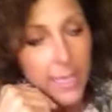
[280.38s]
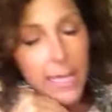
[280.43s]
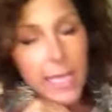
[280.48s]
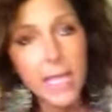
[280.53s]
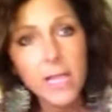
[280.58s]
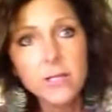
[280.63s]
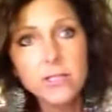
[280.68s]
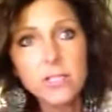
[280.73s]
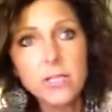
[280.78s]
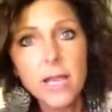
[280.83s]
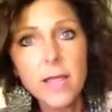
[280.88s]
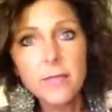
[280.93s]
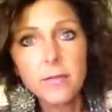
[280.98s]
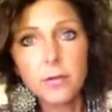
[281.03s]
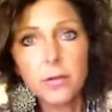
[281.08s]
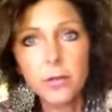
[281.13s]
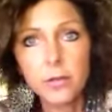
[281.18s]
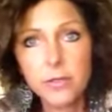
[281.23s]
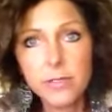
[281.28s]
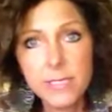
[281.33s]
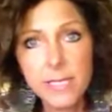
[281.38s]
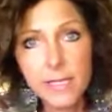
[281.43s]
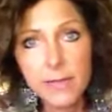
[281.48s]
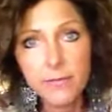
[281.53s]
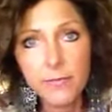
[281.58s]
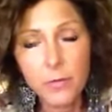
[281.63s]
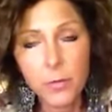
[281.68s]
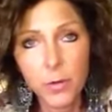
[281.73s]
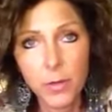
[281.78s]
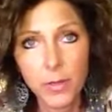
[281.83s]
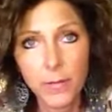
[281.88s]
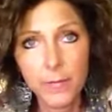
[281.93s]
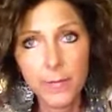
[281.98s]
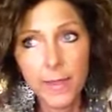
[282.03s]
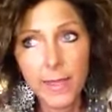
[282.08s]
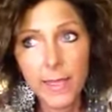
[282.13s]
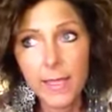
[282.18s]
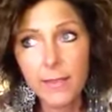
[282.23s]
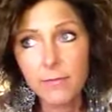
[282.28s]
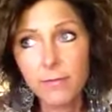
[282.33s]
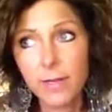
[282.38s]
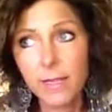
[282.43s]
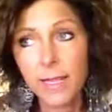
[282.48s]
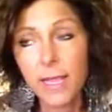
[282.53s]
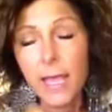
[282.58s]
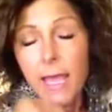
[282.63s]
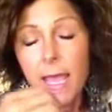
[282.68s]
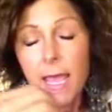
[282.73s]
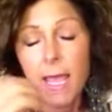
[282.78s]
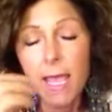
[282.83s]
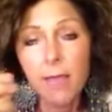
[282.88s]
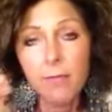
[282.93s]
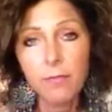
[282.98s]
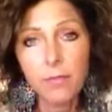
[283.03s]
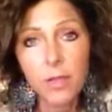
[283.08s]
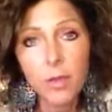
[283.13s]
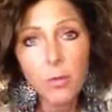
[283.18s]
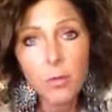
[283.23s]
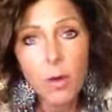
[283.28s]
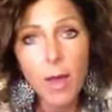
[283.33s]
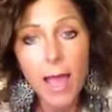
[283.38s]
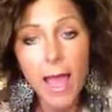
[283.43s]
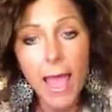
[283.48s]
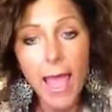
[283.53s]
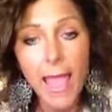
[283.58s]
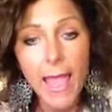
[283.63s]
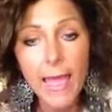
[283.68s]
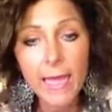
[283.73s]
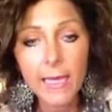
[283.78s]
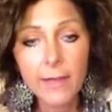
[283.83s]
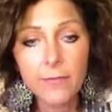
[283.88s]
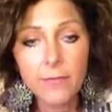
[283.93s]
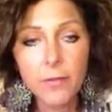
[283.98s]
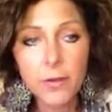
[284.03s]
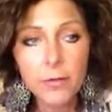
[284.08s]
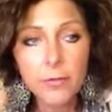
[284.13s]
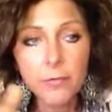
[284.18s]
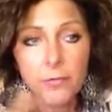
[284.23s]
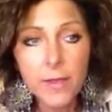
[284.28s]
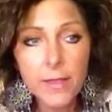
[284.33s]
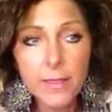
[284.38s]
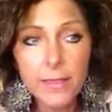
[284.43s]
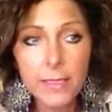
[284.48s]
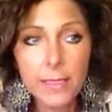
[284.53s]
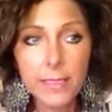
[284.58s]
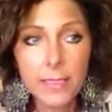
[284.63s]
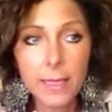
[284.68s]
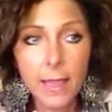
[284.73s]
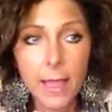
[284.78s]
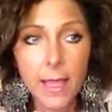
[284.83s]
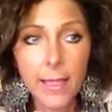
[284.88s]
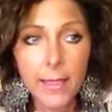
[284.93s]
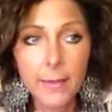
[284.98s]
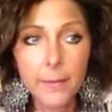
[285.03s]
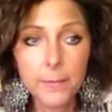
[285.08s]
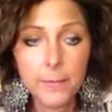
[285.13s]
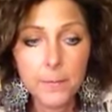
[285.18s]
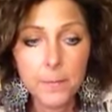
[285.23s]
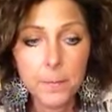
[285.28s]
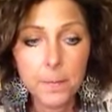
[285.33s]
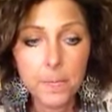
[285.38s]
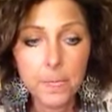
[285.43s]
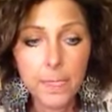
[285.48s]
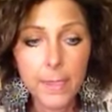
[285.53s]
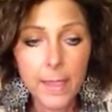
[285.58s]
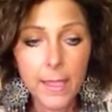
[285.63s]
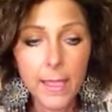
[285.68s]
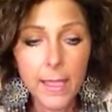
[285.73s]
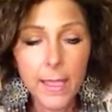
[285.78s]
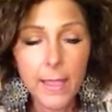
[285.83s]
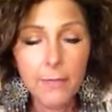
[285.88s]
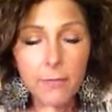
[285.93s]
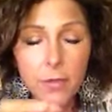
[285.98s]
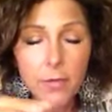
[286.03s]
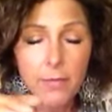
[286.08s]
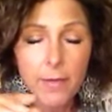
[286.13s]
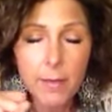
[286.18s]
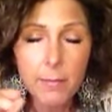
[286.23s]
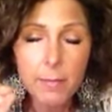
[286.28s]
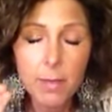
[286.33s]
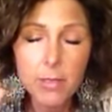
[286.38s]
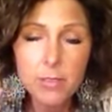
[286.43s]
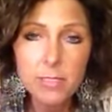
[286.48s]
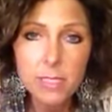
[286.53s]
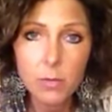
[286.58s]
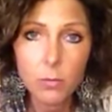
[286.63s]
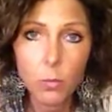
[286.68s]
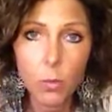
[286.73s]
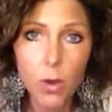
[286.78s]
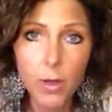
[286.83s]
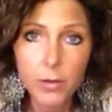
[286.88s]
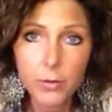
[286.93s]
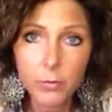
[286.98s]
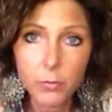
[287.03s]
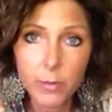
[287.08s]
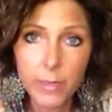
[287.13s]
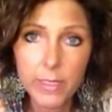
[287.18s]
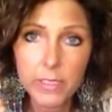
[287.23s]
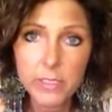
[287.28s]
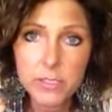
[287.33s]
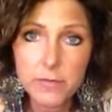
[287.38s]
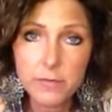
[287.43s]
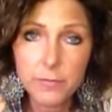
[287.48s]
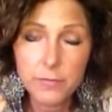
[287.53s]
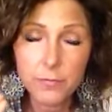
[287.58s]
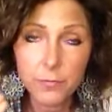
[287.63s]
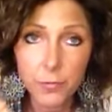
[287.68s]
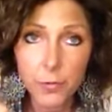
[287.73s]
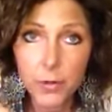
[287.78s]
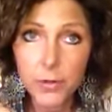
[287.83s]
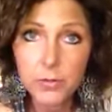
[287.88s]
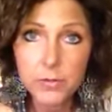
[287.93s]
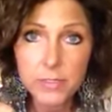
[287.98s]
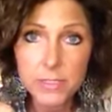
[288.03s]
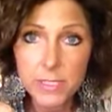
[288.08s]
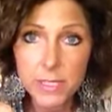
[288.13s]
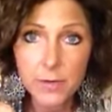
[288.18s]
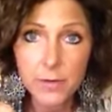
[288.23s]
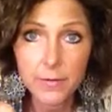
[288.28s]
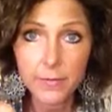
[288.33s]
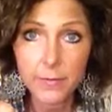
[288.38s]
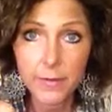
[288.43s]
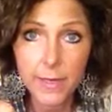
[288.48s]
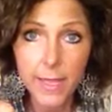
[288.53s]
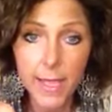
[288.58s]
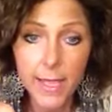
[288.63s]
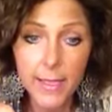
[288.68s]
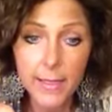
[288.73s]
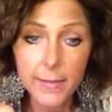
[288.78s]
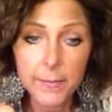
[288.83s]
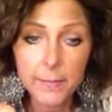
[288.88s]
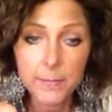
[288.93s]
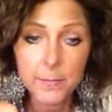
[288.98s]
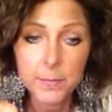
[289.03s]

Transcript: Here's another little tip for you in the evening. If you will add, if you're feeling like, if you've had mostly water-rich fruits during the day,